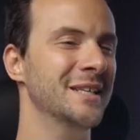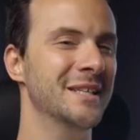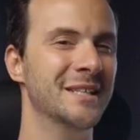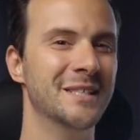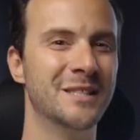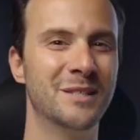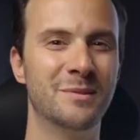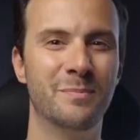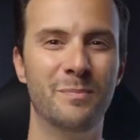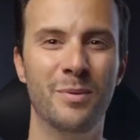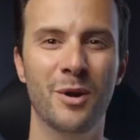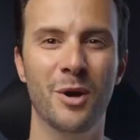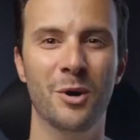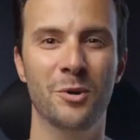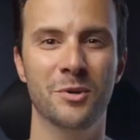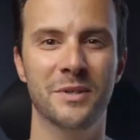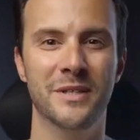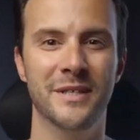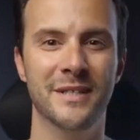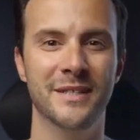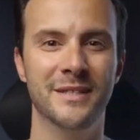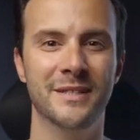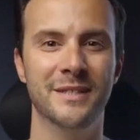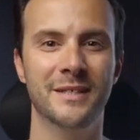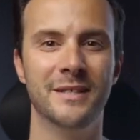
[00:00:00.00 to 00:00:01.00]

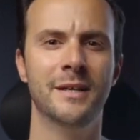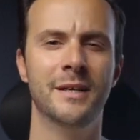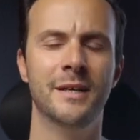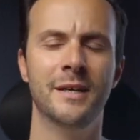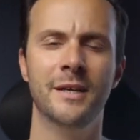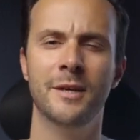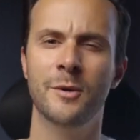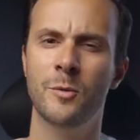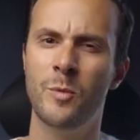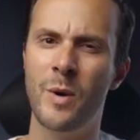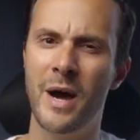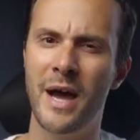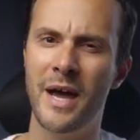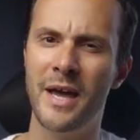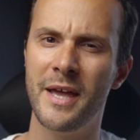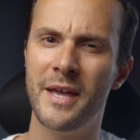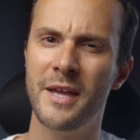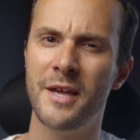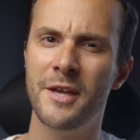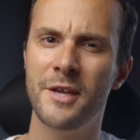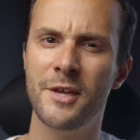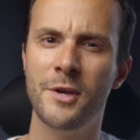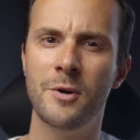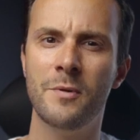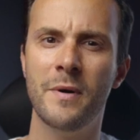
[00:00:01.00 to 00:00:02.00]
exploded. Why,
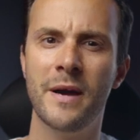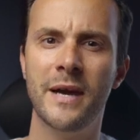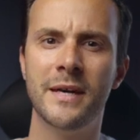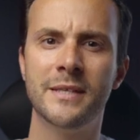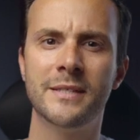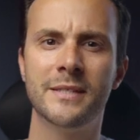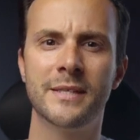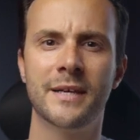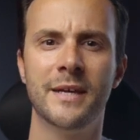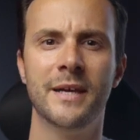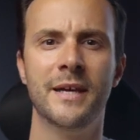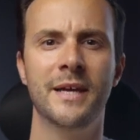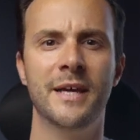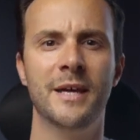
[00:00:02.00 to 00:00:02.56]
you ask?